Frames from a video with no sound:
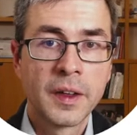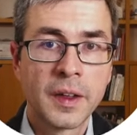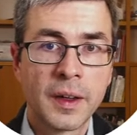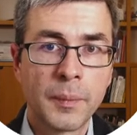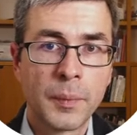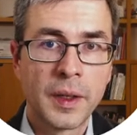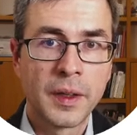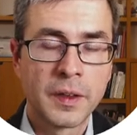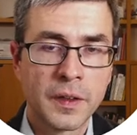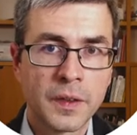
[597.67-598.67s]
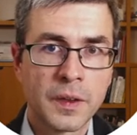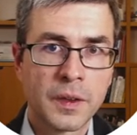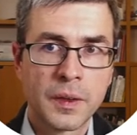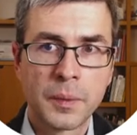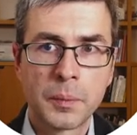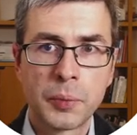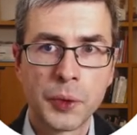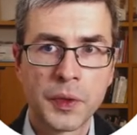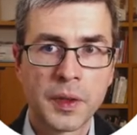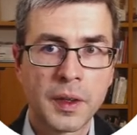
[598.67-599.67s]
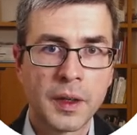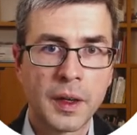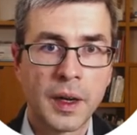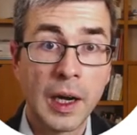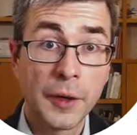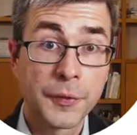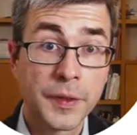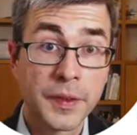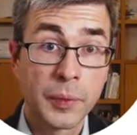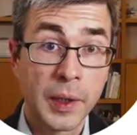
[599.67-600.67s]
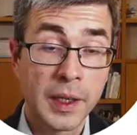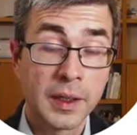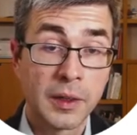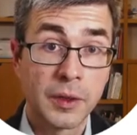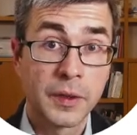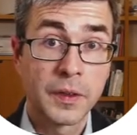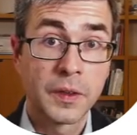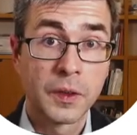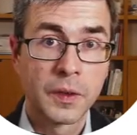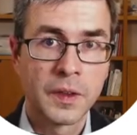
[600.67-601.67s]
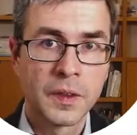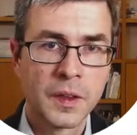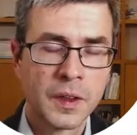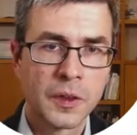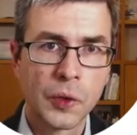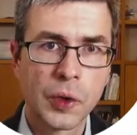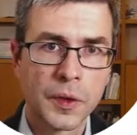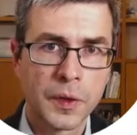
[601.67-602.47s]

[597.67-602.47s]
It is put after the where clause. So these so-called